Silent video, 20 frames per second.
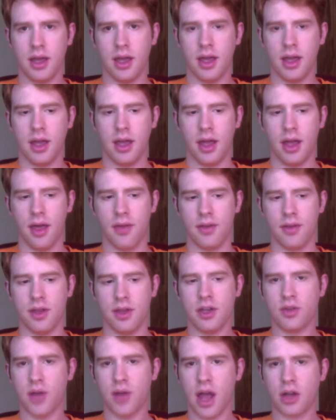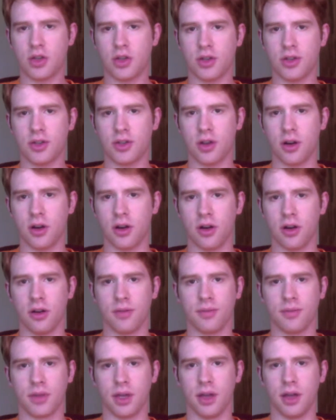And the interactions
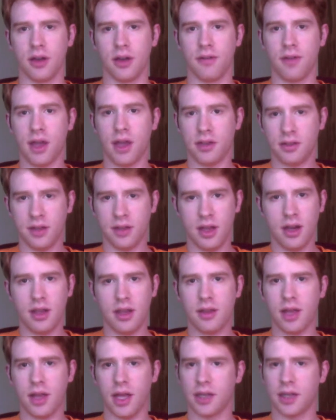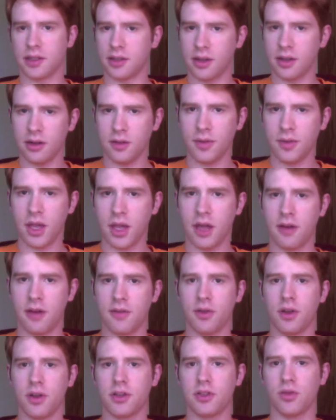are fascinating and subtle, and
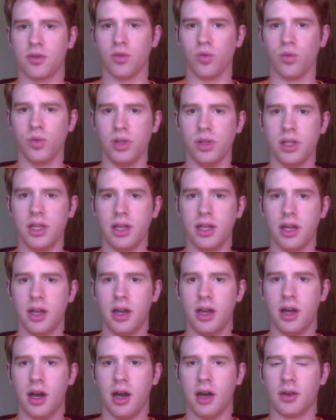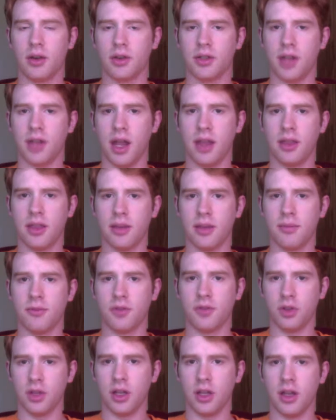for us to really understand them
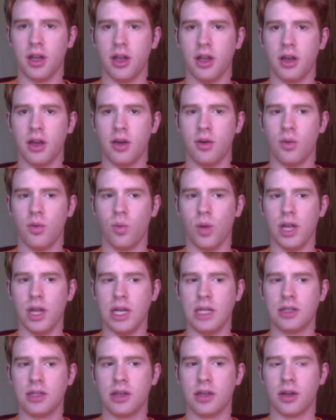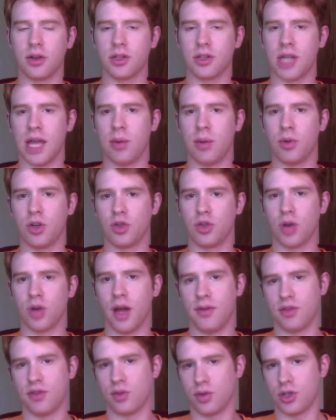fully, we need to understand what
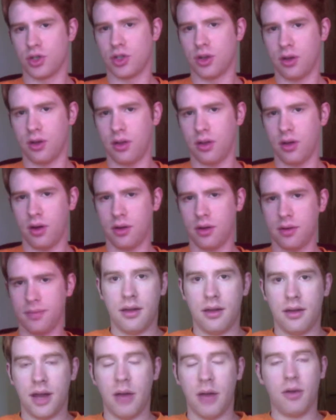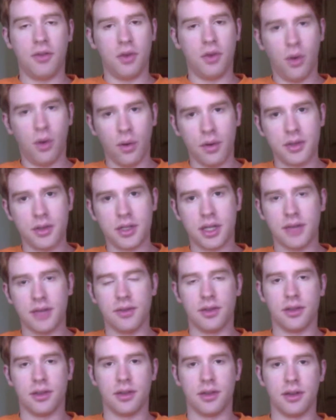drives Christian thought. Now, of course,
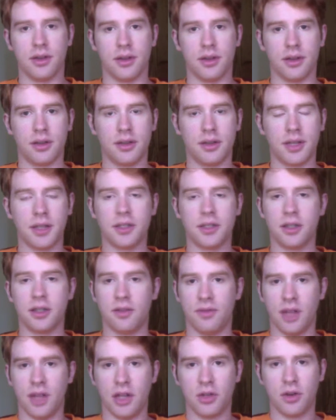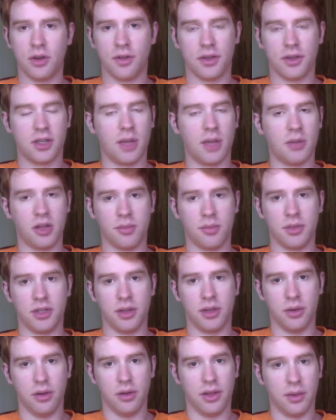given the sensitive nature of the subject
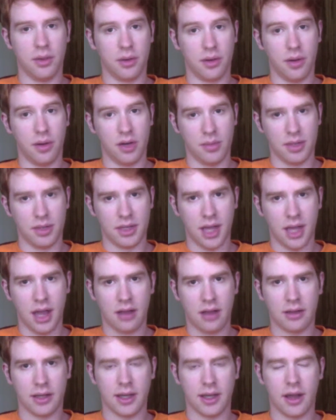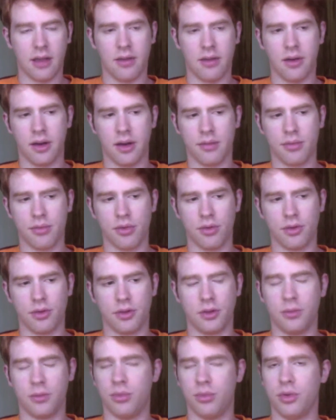material that we're going to be tackling, I thought it
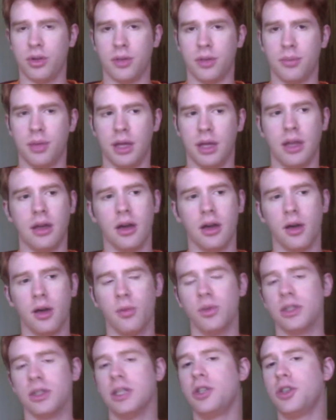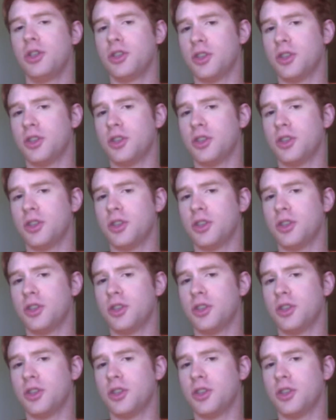prudent to put up a religious